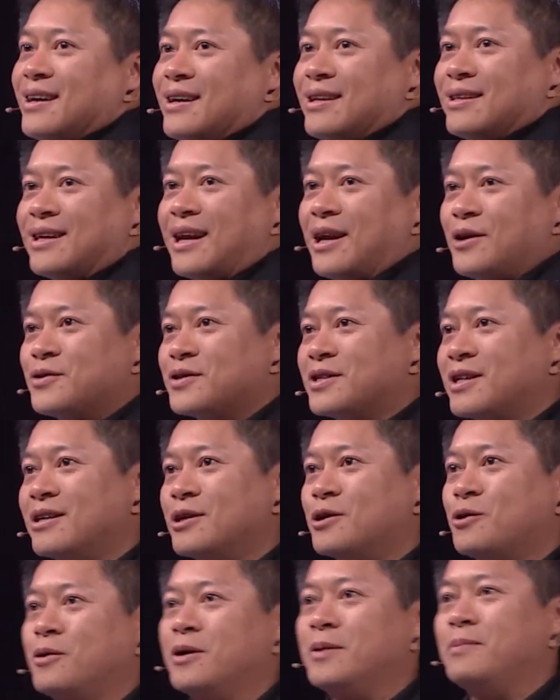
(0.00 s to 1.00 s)
that I was going to
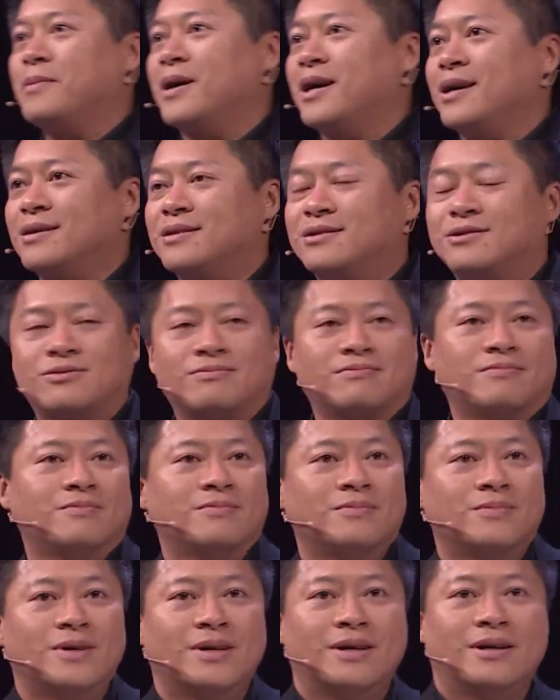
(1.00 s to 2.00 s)
quit my
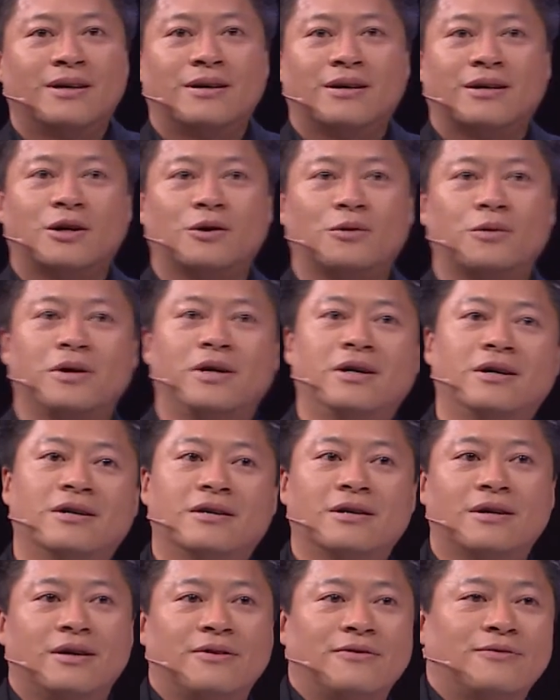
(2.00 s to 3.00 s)
career
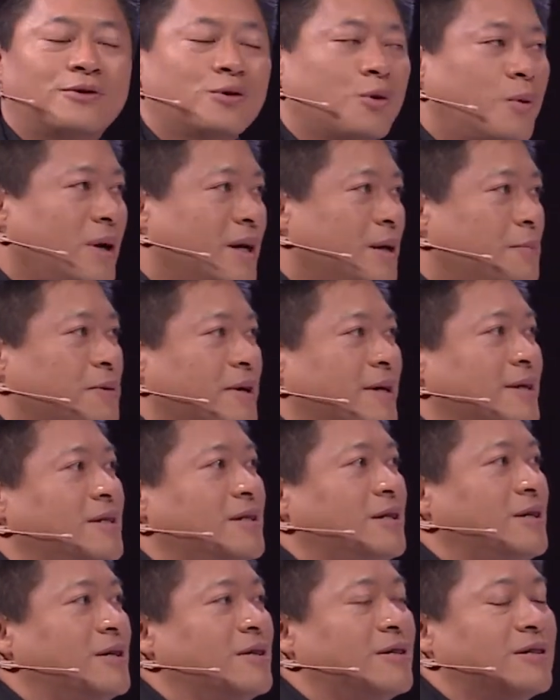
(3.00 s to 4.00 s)
of 20 plus
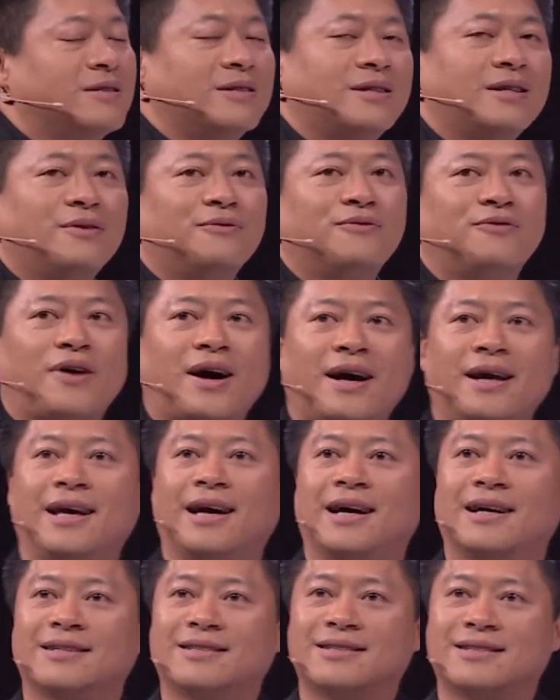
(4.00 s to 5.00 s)
years in
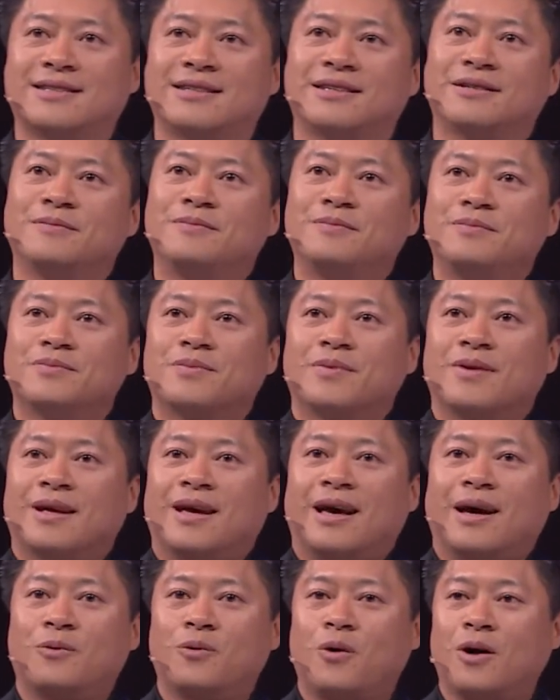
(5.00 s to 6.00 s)
finance
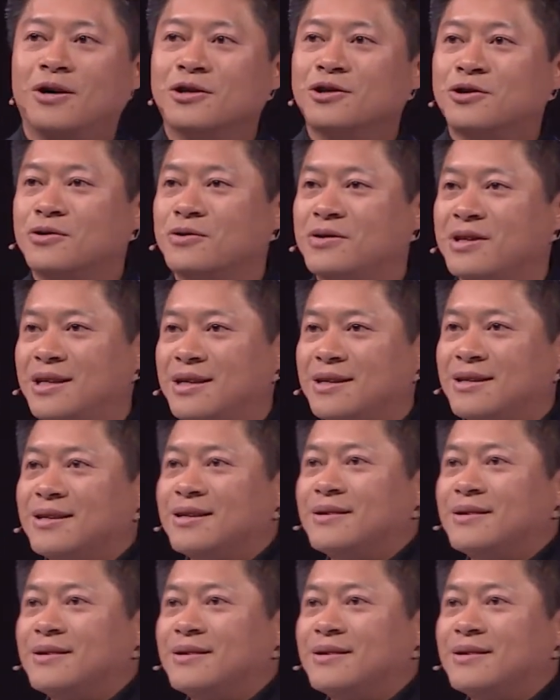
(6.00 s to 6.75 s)
and Wall Street